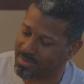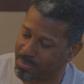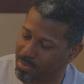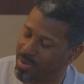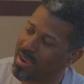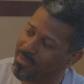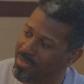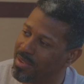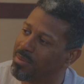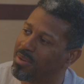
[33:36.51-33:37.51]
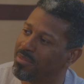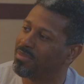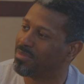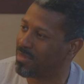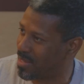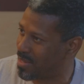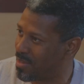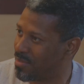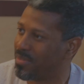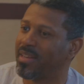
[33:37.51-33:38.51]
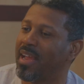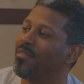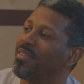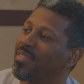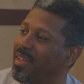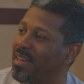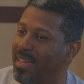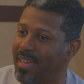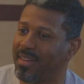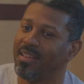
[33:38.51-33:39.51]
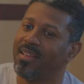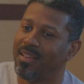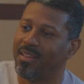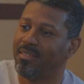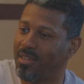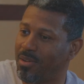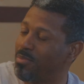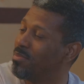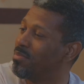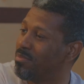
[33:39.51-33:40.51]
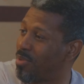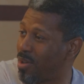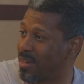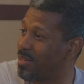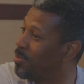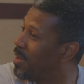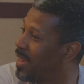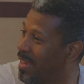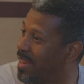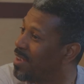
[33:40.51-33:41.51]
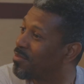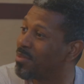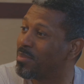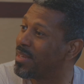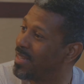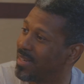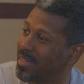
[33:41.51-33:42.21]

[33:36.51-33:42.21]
deprive them of love and everything that, you know, Mark and Dwayne got from the beginning.